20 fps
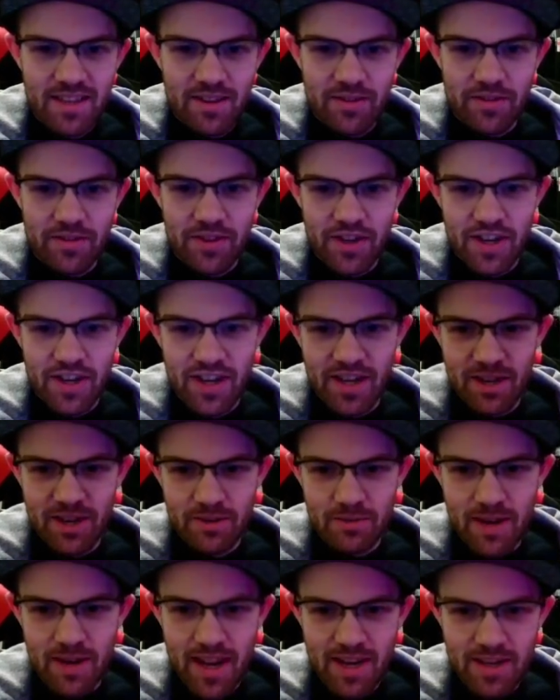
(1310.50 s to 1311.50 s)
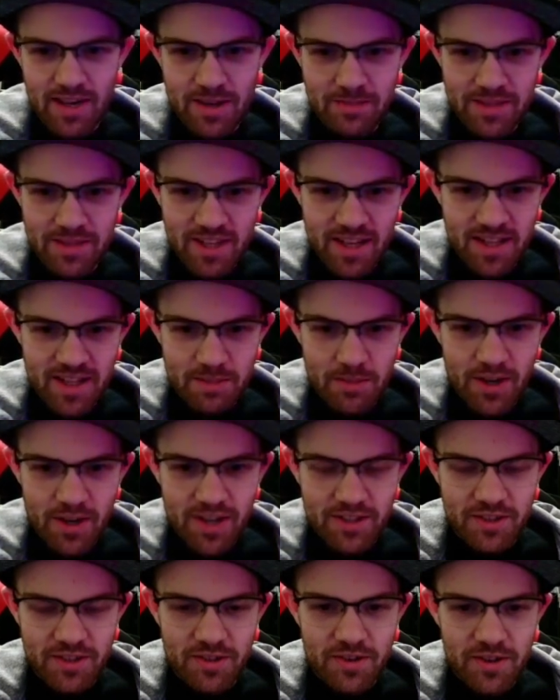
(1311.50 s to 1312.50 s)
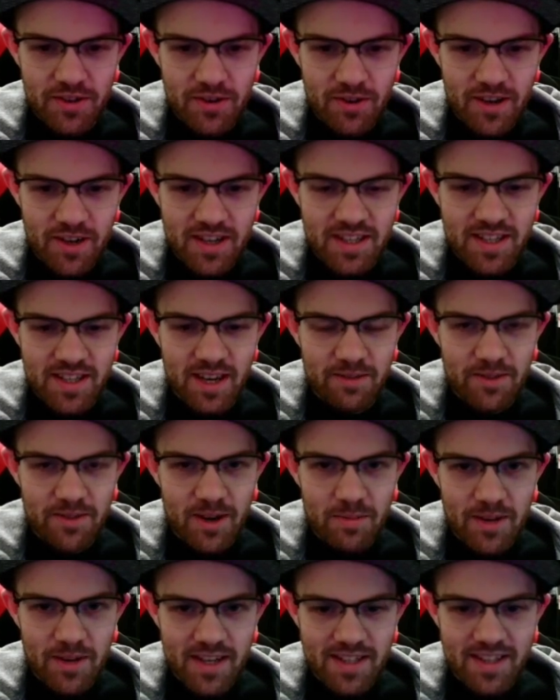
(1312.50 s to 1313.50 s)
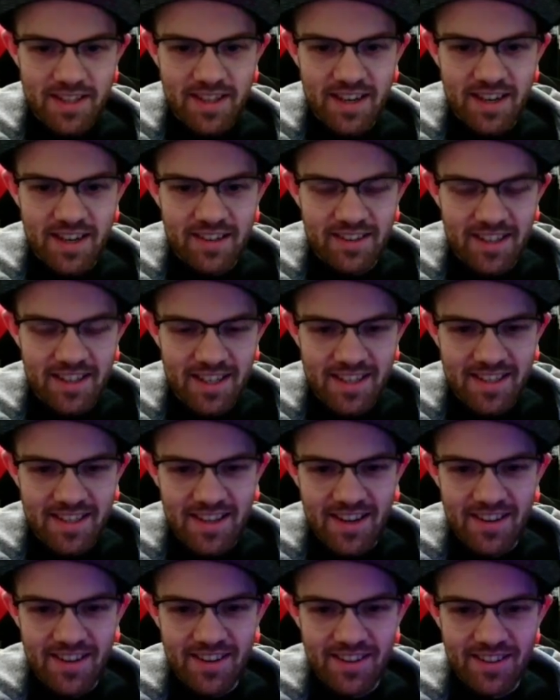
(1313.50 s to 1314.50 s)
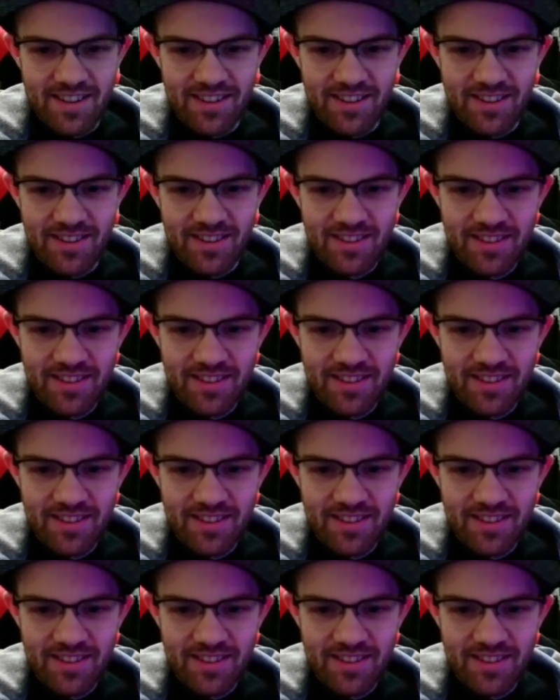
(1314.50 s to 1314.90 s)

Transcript: The random Sunspot to New York saved our butts there. Let's go.